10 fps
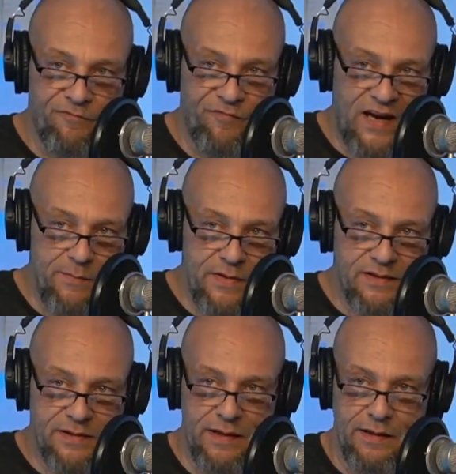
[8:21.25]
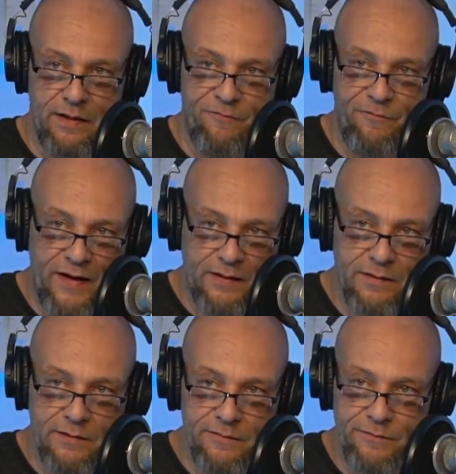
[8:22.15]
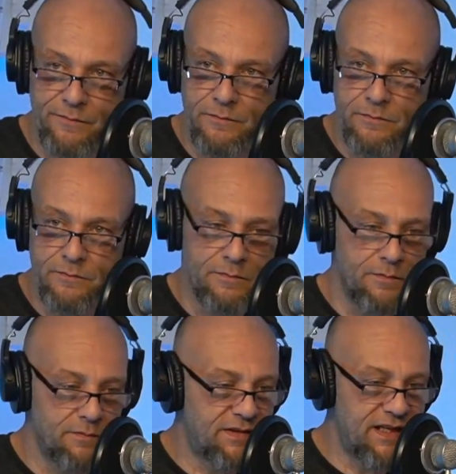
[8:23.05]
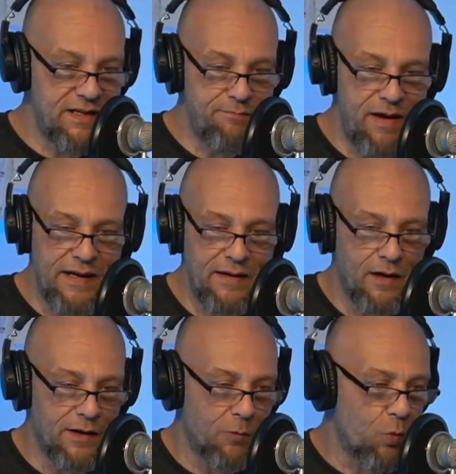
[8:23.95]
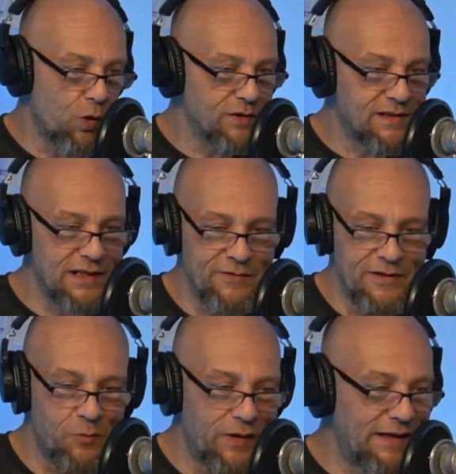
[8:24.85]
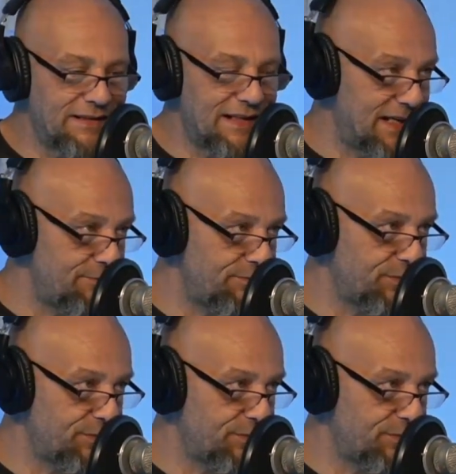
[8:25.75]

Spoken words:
famous, and effective teammate on a World Series winning team,